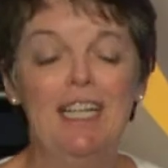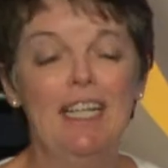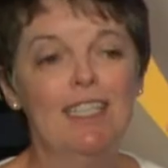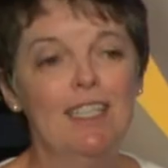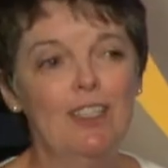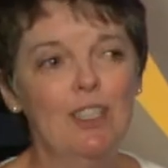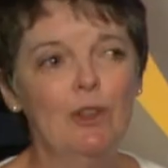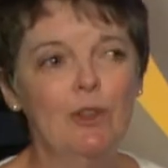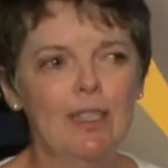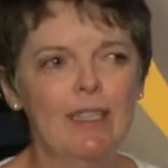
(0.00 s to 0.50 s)

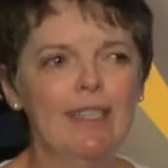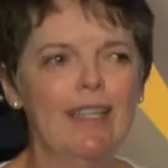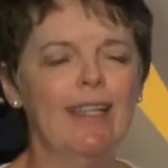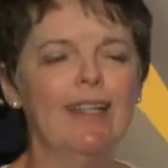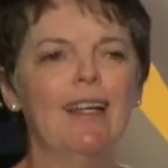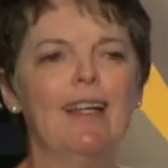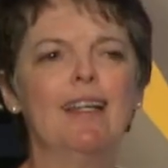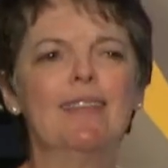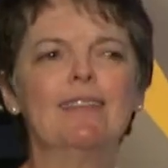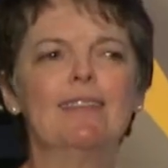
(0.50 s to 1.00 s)
you know, in that
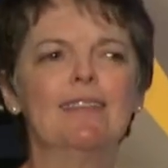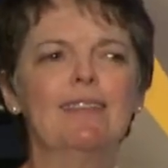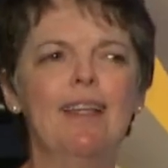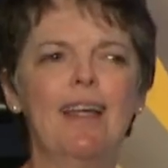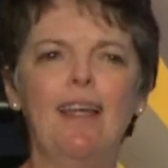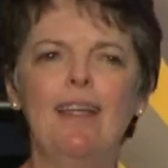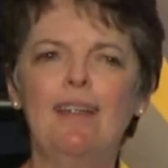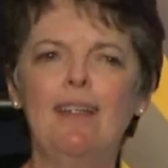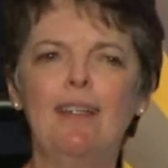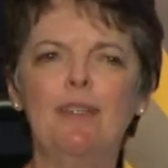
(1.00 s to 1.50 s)
eyes,
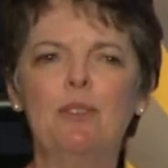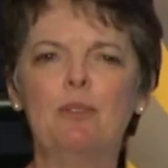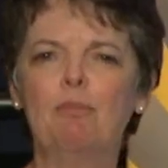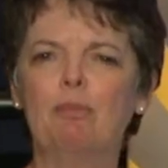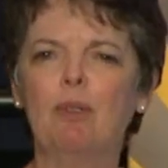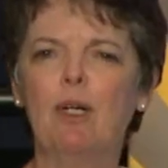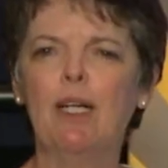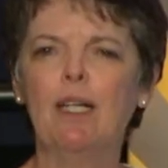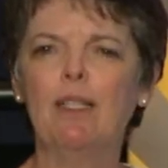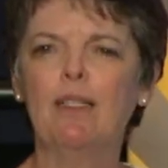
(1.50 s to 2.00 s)
not as
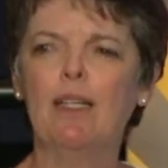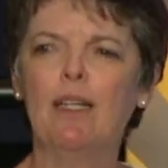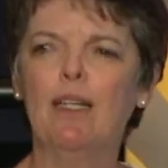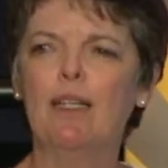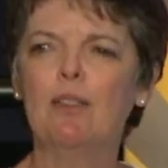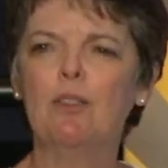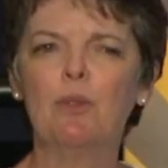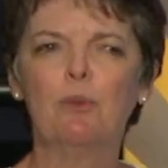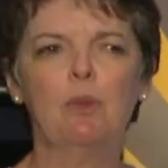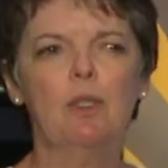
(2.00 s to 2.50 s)
bright
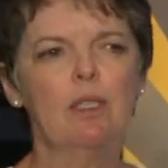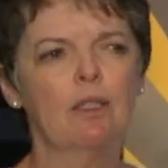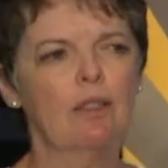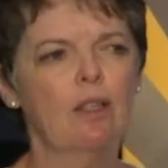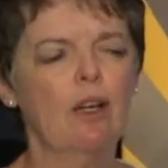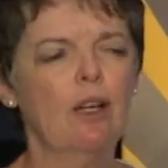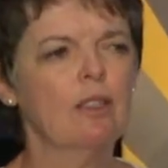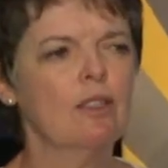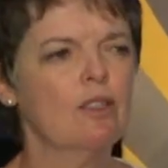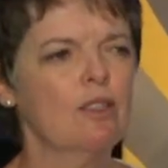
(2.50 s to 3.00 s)
as we
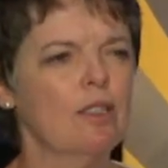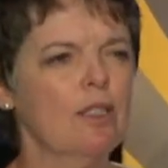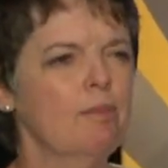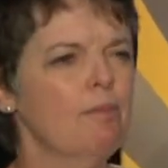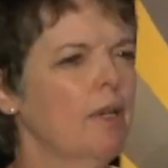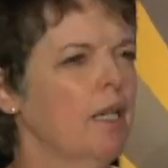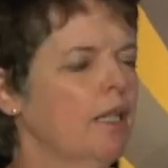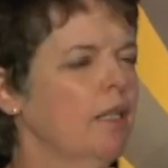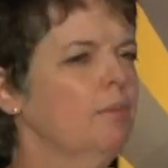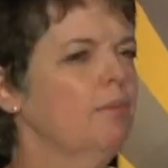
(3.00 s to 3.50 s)
thought she
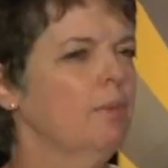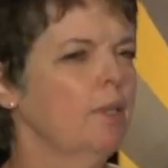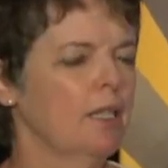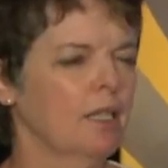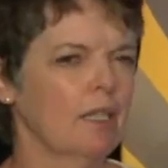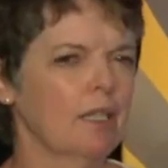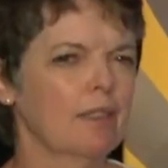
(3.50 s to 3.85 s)
might be.